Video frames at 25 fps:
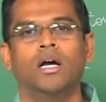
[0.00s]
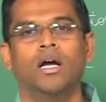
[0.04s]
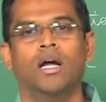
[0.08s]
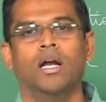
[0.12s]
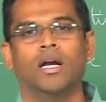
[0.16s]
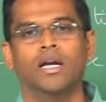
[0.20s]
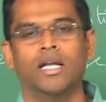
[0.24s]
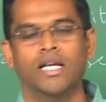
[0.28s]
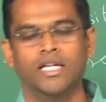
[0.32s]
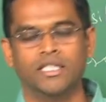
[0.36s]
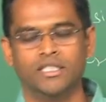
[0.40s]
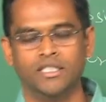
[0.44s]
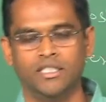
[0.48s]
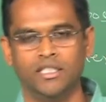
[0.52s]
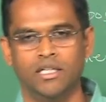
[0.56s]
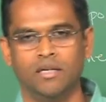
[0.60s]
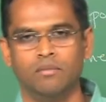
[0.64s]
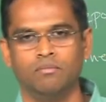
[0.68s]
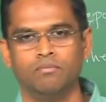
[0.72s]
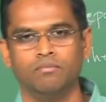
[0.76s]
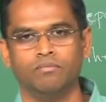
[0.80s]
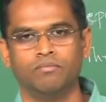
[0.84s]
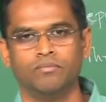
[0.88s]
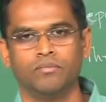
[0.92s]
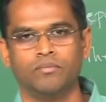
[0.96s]
an
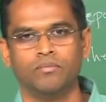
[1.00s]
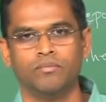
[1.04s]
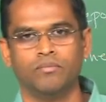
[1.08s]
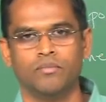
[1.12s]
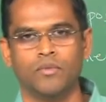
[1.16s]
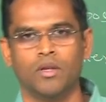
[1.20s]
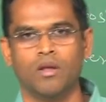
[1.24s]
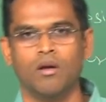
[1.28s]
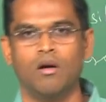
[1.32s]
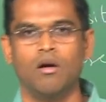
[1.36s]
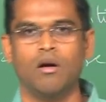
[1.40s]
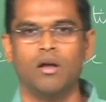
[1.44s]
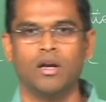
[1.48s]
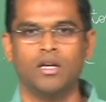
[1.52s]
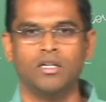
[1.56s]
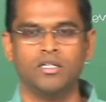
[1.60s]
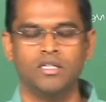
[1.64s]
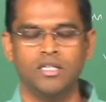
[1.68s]
SEM or a